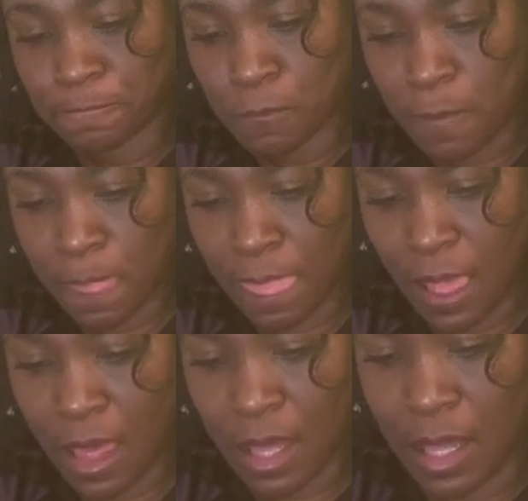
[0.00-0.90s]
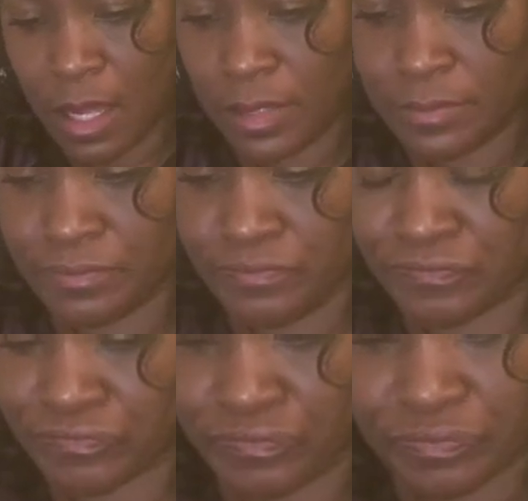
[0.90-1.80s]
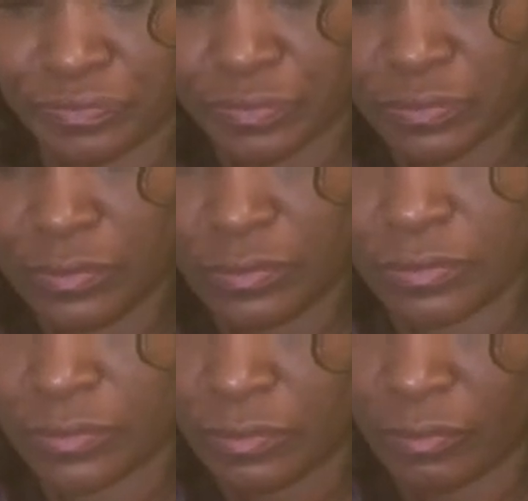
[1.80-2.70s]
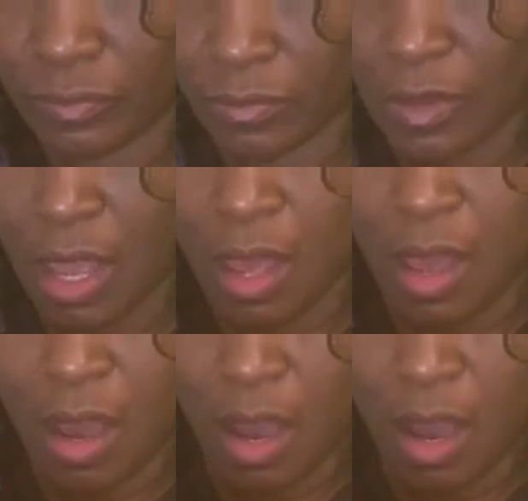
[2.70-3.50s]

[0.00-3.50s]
clamps out of the drawer, but, but um, you forgot to get